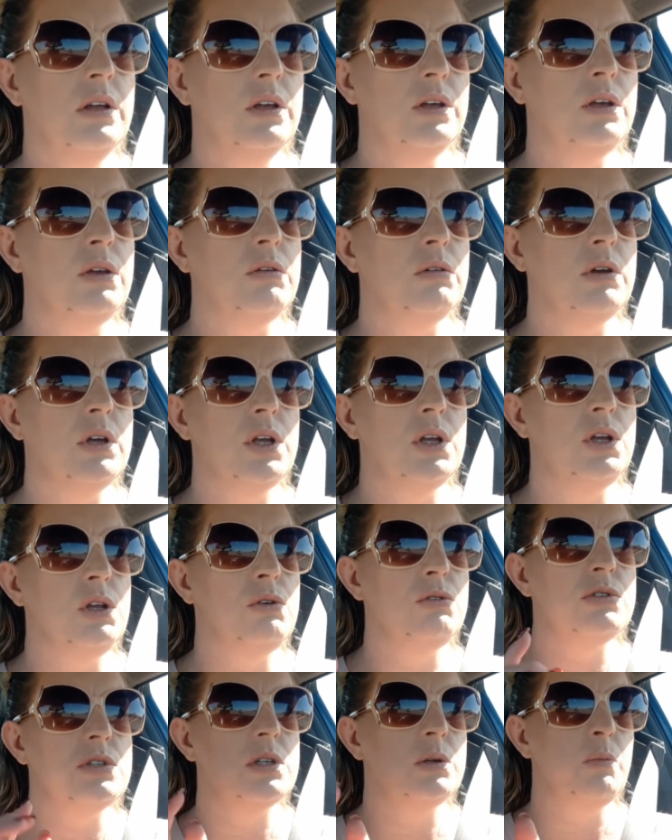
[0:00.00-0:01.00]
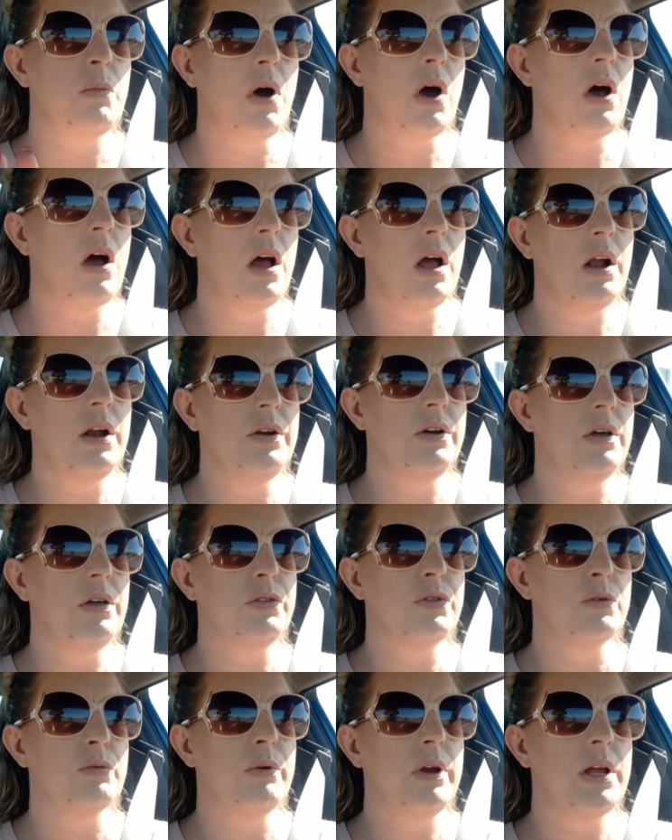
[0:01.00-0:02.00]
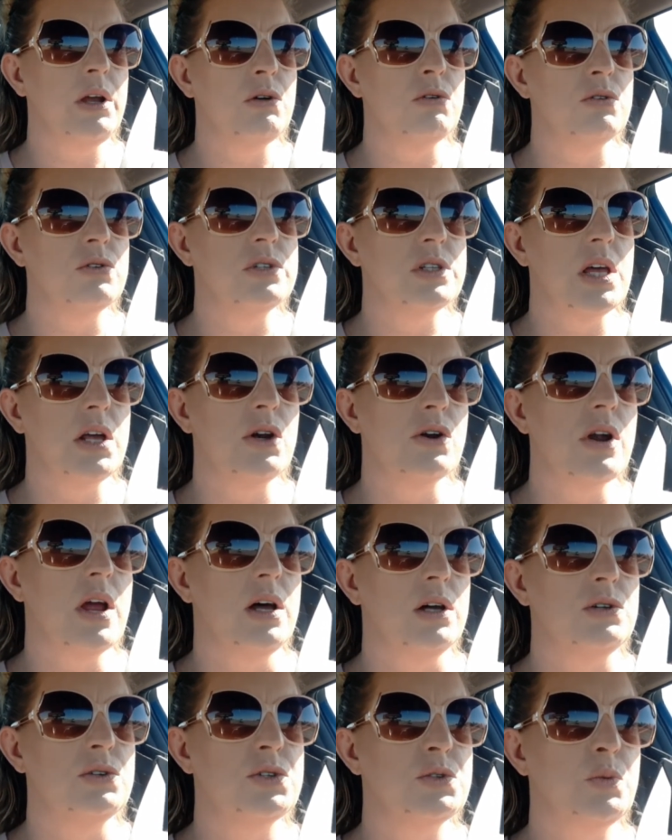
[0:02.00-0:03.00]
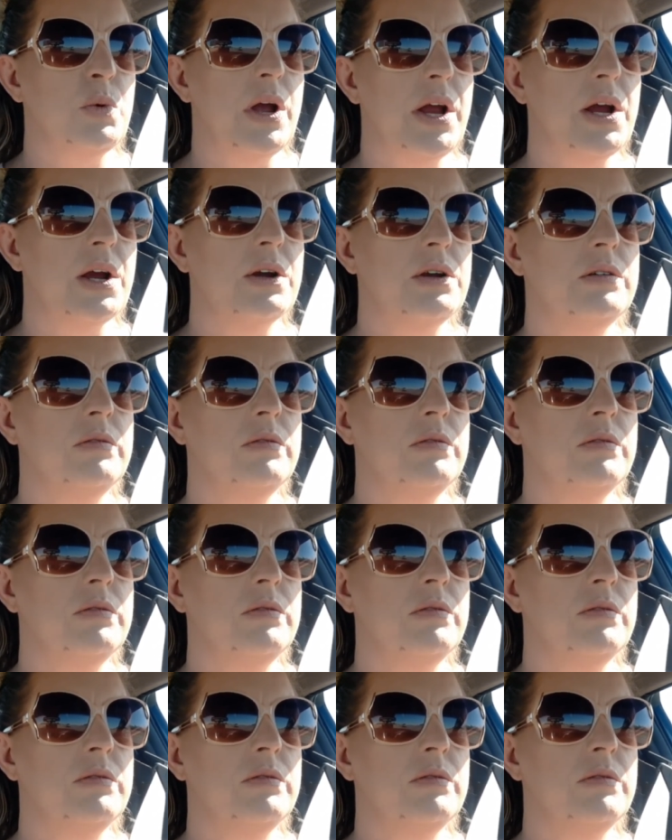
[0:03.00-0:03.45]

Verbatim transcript: You can use them on the wrinkles that are elsewhere.